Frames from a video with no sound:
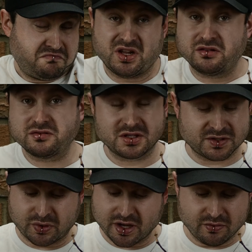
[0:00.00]
It'll
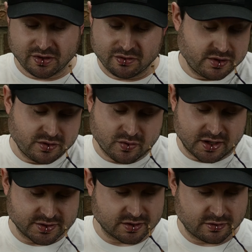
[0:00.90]
display really
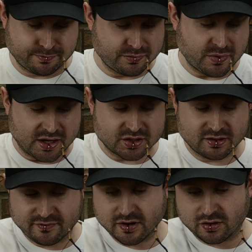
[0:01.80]
well. So actually
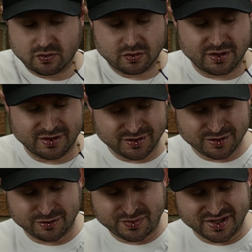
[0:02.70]
a very cool
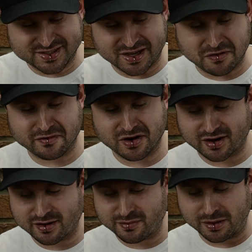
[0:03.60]
little piece, however
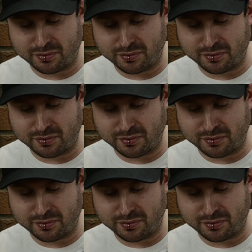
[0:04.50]
odd it may